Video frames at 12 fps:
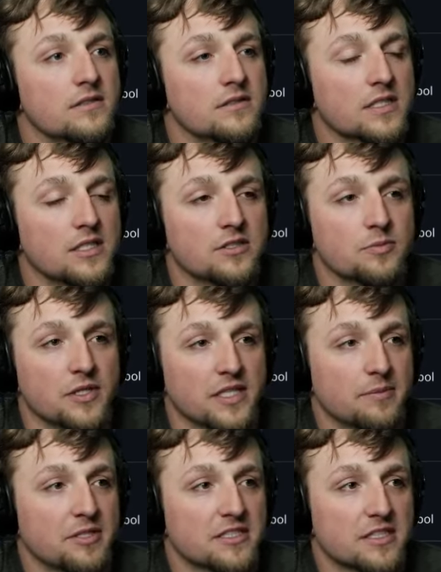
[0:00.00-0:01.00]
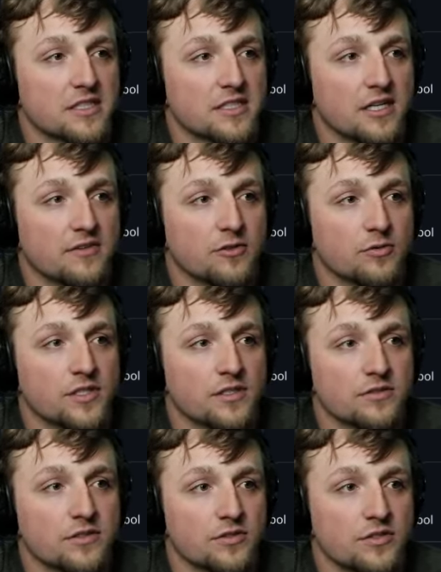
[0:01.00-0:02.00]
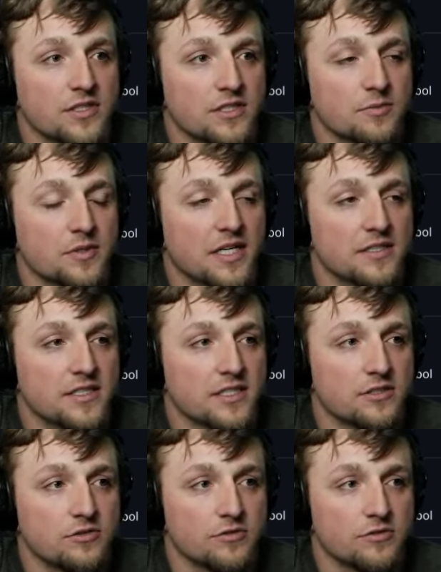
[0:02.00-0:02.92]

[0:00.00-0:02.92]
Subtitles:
Can you explain that? Because I think the hover windows don't use LSP highlighting too.